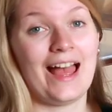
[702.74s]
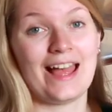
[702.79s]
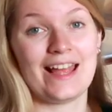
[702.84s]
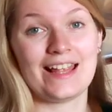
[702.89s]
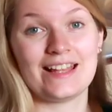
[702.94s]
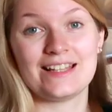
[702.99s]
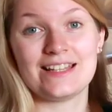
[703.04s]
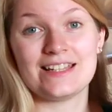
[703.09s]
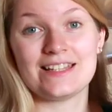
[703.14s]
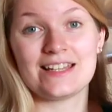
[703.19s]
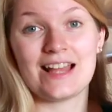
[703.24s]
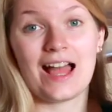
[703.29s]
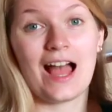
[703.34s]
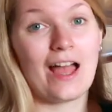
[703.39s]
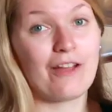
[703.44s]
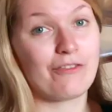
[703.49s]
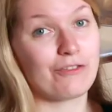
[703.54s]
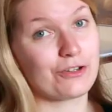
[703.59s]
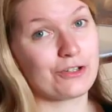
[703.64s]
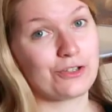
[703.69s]
And
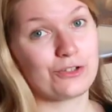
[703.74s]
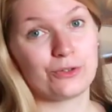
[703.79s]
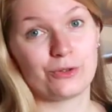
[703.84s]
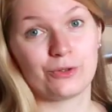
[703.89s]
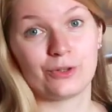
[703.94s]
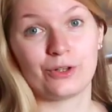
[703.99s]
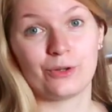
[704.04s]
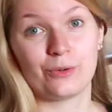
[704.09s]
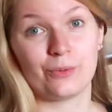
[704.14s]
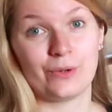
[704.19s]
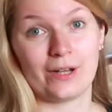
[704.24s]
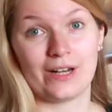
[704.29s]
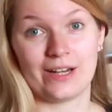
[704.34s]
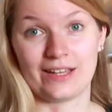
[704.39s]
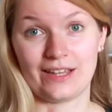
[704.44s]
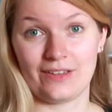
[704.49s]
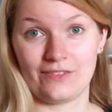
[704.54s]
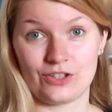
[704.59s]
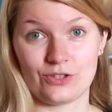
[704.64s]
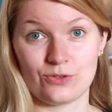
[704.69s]
I for sure will
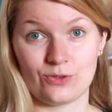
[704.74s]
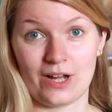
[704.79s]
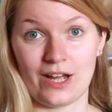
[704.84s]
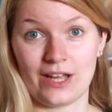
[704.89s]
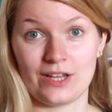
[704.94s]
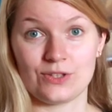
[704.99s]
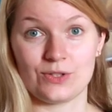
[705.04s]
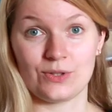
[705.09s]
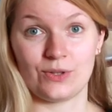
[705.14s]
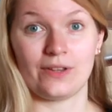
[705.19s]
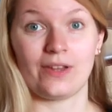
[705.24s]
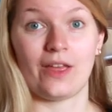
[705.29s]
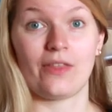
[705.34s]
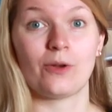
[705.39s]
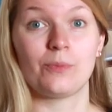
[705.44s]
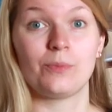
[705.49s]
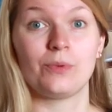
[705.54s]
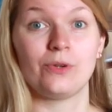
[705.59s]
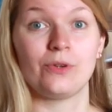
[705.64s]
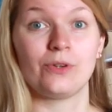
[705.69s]
give a try to
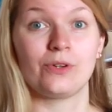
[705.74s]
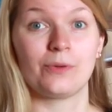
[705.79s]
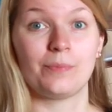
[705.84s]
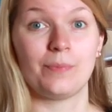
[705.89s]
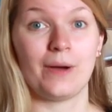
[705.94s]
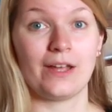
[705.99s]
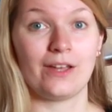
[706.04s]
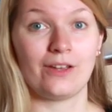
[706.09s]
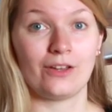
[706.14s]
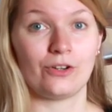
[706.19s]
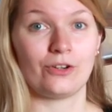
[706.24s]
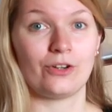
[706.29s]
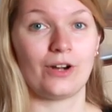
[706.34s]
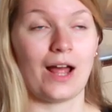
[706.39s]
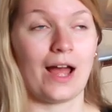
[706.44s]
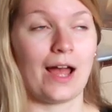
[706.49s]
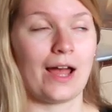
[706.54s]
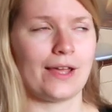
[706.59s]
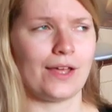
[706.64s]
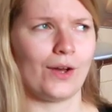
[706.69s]
another book by
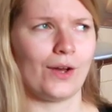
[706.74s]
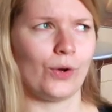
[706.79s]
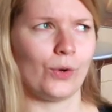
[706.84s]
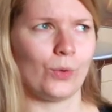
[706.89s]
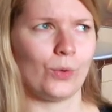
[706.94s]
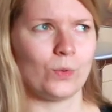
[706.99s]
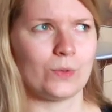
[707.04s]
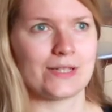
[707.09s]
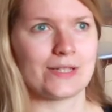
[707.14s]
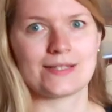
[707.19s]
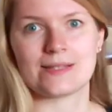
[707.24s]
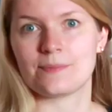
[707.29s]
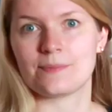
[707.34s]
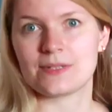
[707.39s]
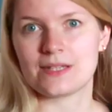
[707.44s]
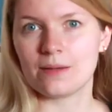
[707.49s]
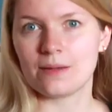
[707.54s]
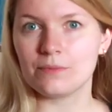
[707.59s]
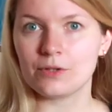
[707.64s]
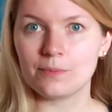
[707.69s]
her. I own
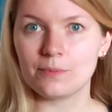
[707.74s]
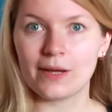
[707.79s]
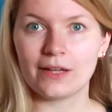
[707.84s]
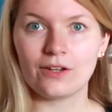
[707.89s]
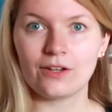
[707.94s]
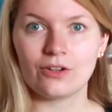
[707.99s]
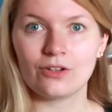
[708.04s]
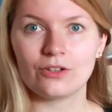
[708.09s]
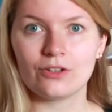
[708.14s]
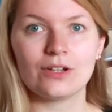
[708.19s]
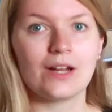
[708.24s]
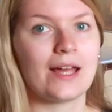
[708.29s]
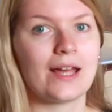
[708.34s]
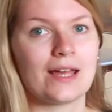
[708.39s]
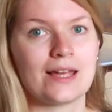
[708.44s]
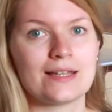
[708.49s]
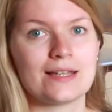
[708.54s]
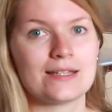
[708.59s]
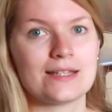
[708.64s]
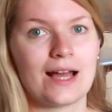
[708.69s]
September by her,
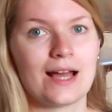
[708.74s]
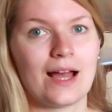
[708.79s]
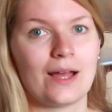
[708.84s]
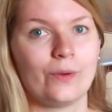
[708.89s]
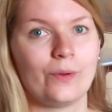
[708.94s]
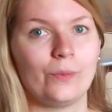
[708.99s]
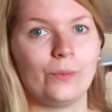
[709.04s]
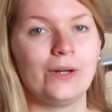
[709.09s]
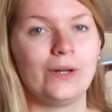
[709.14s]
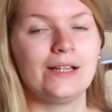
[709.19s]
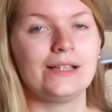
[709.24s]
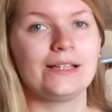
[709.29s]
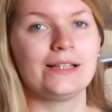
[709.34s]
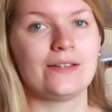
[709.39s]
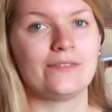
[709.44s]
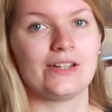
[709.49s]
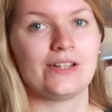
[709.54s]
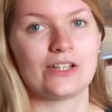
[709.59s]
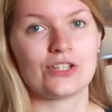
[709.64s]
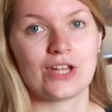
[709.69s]
and I will
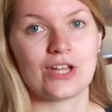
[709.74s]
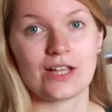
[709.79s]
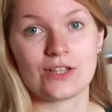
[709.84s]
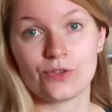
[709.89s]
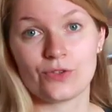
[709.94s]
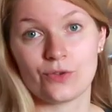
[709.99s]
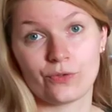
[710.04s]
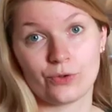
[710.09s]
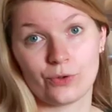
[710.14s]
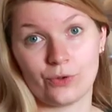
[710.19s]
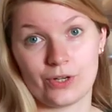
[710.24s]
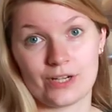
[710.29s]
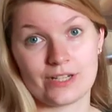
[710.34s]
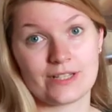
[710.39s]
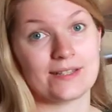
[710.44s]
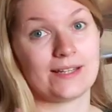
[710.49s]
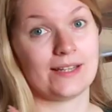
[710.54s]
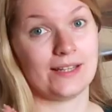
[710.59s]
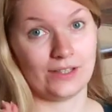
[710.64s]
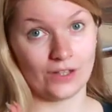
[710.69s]
give it a chance, of
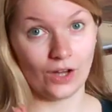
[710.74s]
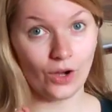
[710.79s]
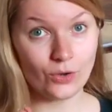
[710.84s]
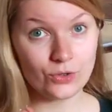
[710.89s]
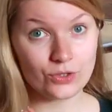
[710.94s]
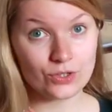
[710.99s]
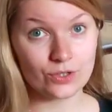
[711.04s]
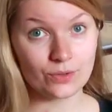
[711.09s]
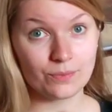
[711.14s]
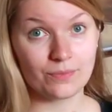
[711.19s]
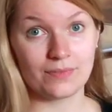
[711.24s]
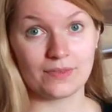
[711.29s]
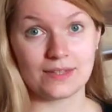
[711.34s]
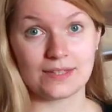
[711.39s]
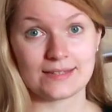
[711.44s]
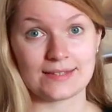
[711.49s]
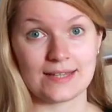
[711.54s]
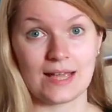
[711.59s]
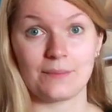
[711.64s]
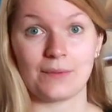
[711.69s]
course, in autumn.
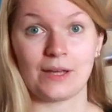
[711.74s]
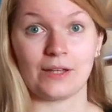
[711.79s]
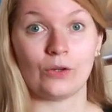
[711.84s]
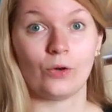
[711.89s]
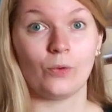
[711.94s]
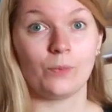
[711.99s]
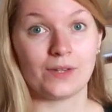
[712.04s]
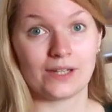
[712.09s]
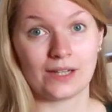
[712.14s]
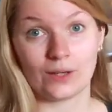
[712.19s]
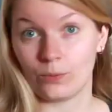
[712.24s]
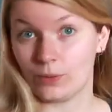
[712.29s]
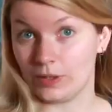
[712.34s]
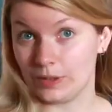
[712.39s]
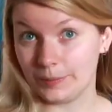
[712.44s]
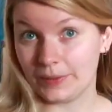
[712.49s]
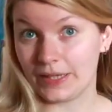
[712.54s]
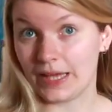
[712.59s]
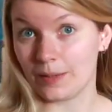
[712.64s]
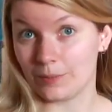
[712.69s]
This time I hope that I
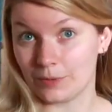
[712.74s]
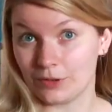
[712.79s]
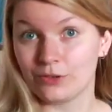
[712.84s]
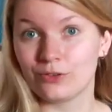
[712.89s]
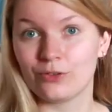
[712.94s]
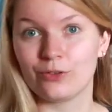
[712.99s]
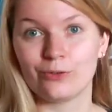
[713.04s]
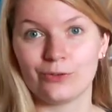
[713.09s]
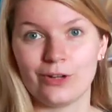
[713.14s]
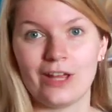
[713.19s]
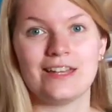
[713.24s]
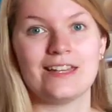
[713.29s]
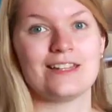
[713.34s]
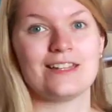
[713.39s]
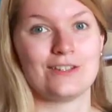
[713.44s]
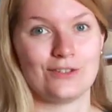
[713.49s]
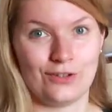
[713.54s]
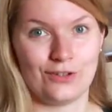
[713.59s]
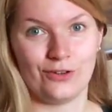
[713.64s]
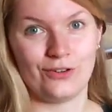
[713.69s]
will be able to read
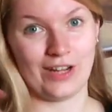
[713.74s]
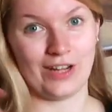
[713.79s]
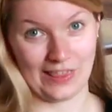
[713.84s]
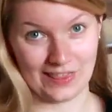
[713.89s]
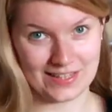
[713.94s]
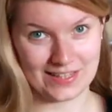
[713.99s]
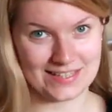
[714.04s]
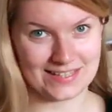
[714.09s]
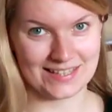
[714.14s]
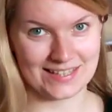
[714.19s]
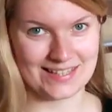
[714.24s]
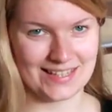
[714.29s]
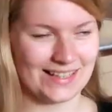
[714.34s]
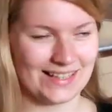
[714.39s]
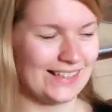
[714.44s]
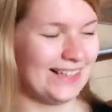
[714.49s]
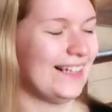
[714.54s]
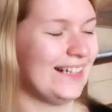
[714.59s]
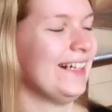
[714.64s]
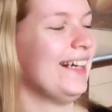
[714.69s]
it during the
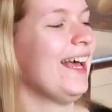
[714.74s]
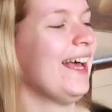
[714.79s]
season.